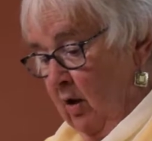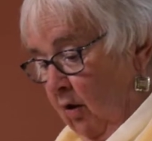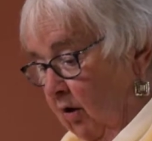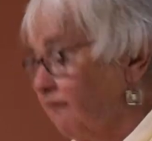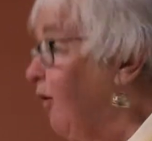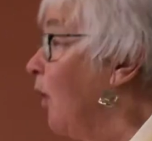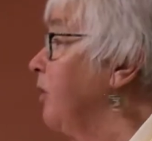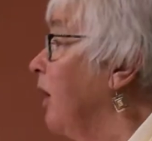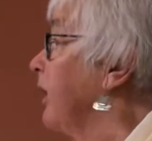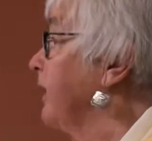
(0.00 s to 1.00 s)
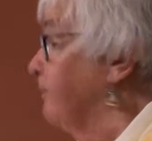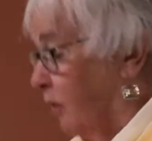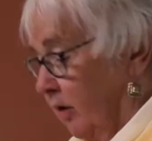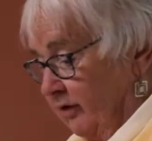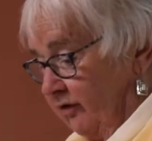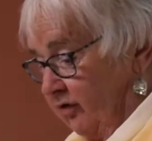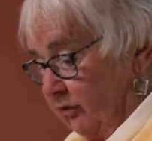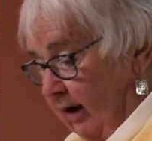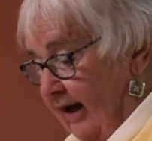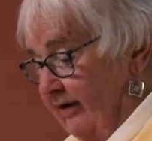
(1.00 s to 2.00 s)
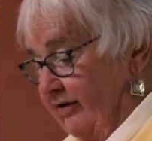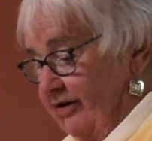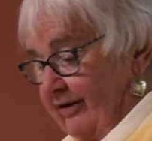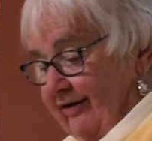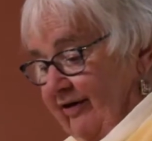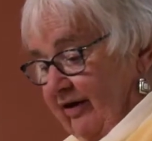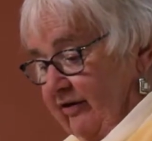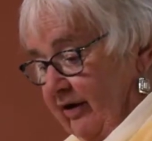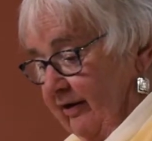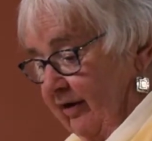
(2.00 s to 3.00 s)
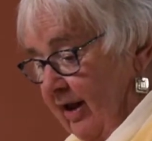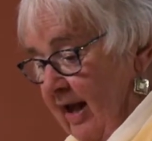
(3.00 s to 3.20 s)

or vote on important strategy decisions.